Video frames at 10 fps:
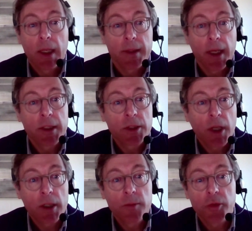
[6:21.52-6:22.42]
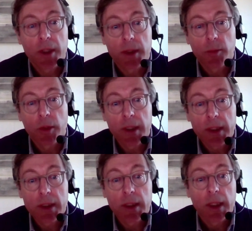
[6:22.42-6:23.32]
Then the second principle
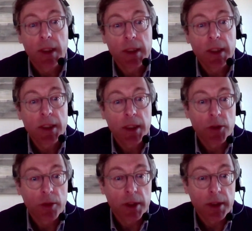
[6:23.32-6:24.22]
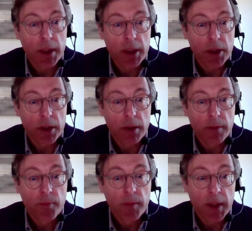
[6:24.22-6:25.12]
is decentralization.
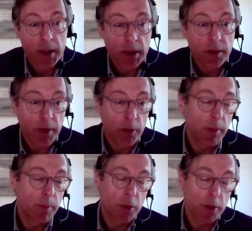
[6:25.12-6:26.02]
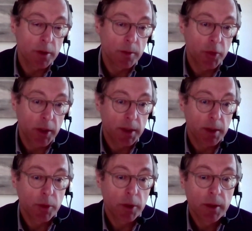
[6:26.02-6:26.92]
This is a very important
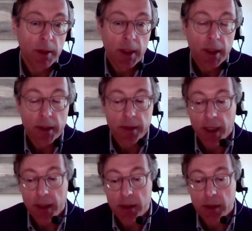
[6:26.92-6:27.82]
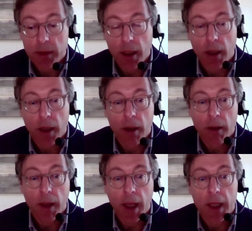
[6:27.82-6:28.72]
principle that
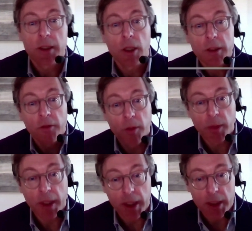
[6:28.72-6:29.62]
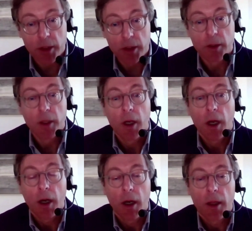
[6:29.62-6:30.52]
has a lot of implication
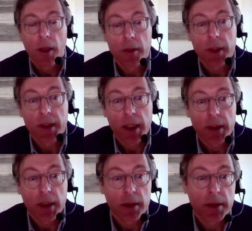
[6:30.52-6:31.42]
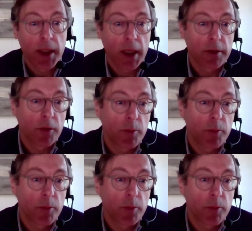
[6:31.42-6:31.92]
on the technical side of the project.